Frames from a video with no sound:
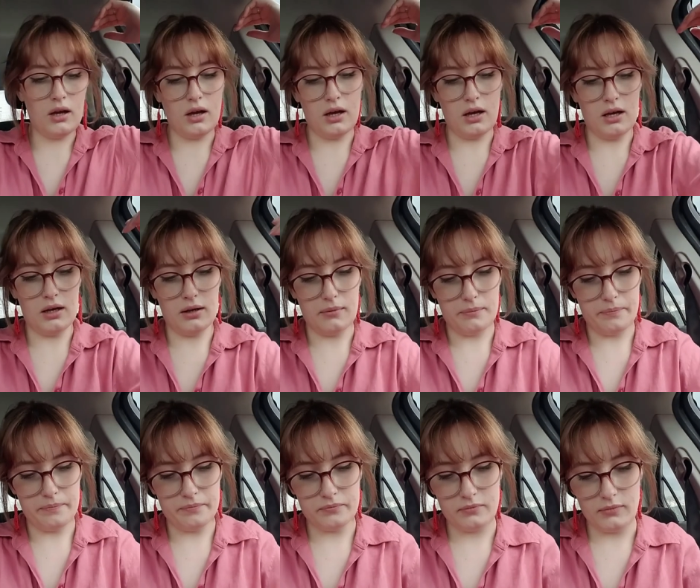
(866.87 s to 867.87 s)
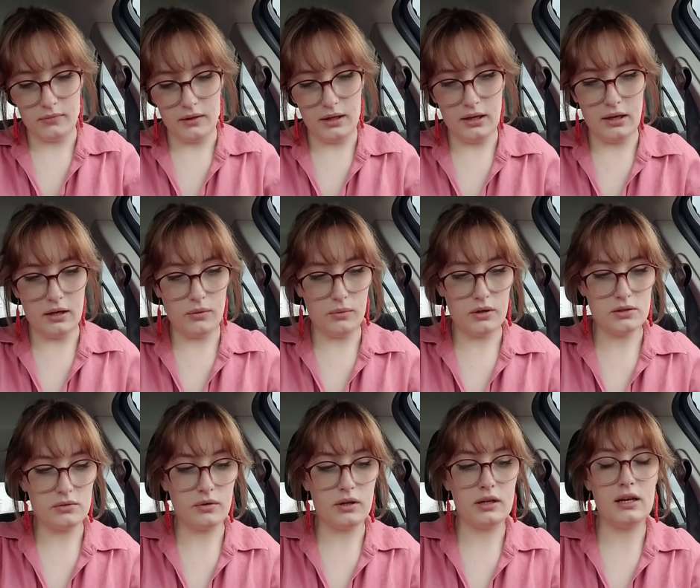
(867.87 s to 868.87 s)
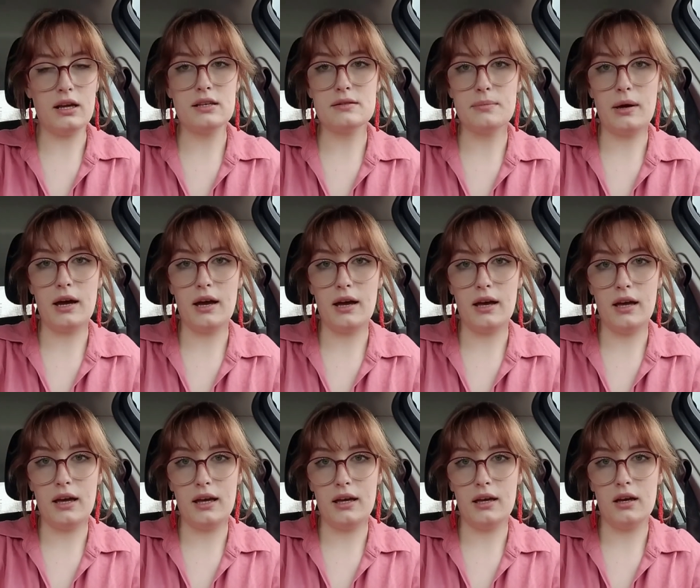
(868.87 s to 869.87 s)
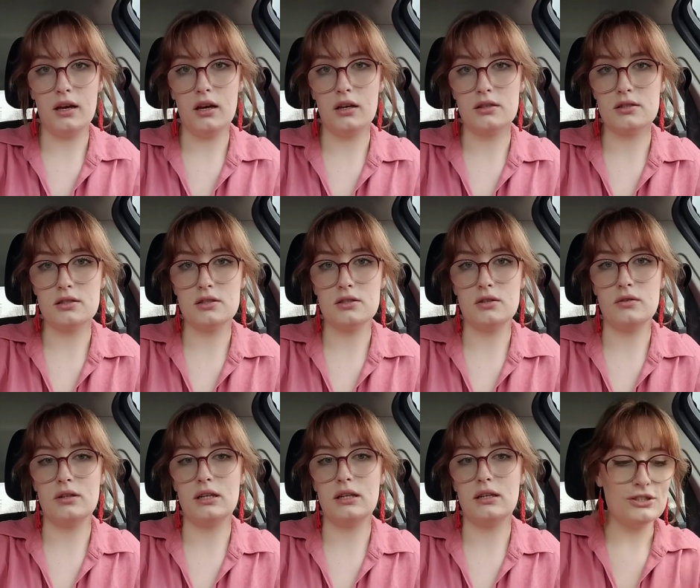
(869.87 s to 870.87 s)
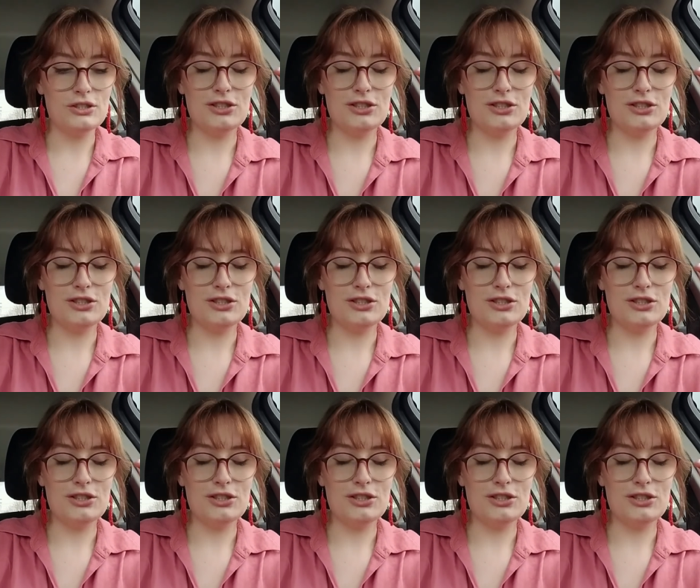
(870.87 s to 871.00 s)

Um, it was organized by a student.